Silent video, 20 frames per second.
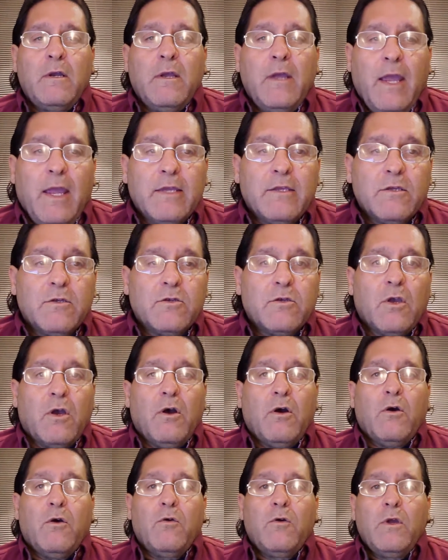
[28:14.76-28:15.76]
And
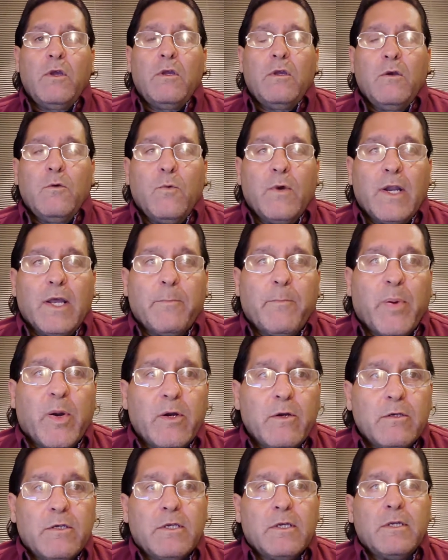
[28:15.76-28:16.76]
so when a
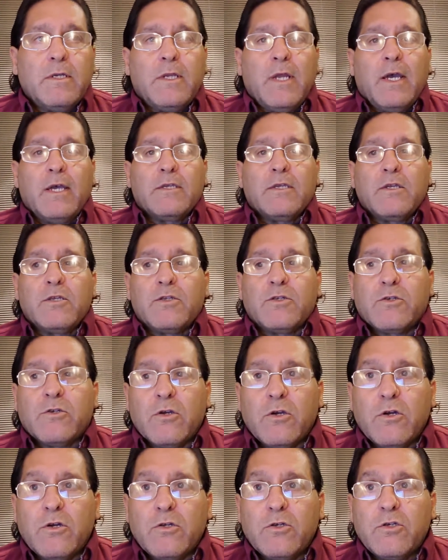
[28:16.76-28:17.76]
person does a
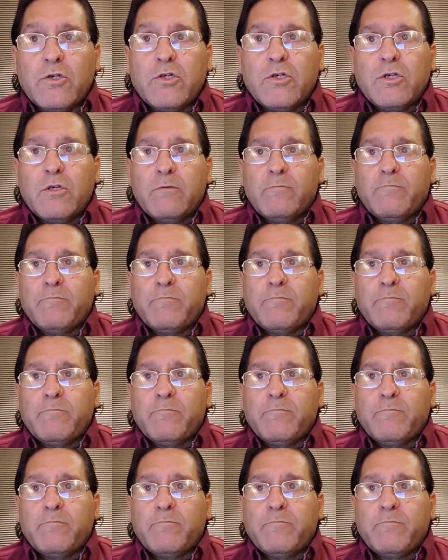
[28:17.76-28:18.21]
search,